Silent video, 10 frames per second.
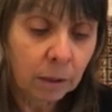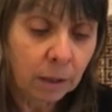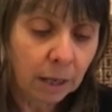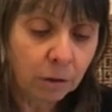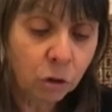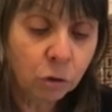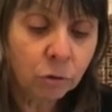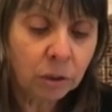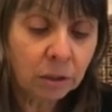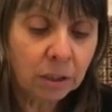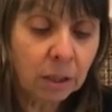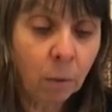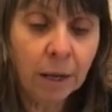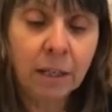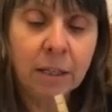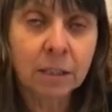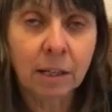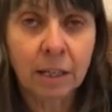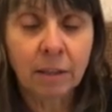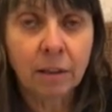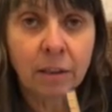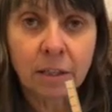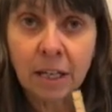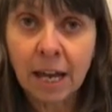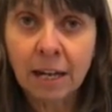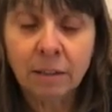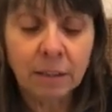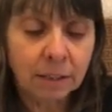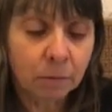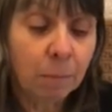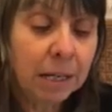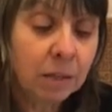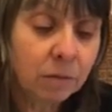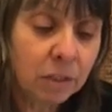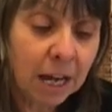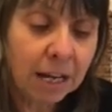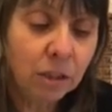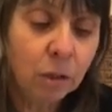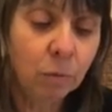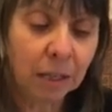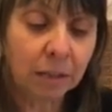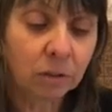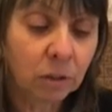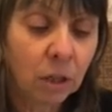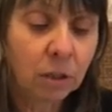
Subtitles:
Now the children can see quite easily that the 10 is made of 10 units.